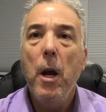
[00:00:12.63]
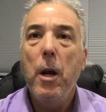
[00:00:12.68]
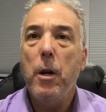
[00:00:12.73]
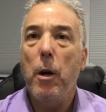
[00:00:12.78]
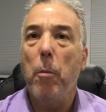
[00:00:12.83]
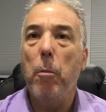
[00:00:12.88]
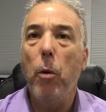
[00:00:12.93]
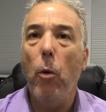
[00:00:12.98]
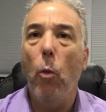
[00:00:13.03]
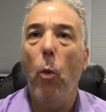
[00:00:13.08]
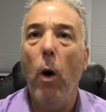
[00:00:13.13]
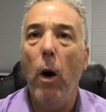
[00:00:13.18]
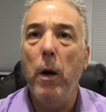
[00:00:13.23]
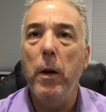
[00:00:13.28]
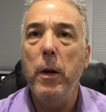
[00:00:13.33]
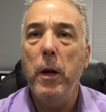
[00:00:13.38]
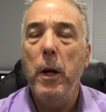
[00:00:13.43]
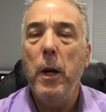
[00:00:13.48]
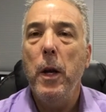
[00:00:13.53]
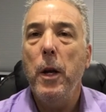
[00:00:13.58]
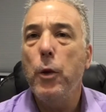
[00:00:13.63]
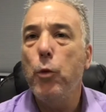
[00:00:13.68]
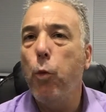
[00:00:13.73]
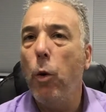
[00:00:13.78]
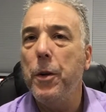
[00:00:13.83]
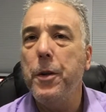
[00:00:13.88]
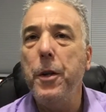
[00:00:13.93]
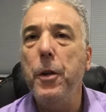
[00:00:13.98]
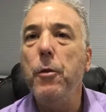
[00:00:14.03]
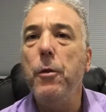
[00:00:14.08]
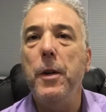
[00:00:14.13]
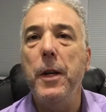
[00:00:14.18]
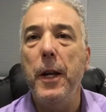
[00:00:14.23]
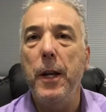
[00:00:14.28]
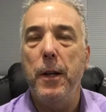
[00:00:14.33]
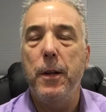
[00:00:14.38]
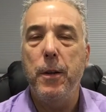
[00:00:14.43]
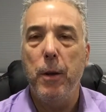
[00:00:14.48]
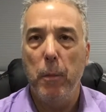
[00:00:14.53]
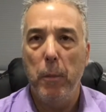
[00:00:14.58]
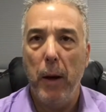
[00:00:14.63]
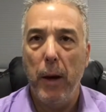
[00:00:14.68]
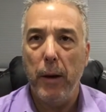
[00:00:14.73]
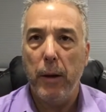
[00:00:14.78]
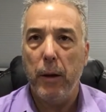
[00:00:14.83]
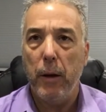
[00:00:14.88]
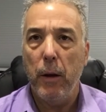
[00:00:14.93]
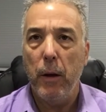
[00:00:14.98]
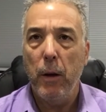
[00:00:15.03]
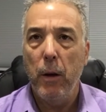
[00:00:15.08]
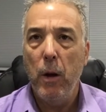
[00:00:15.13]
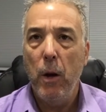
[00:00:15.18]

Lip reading: Number one is, what do you need to make?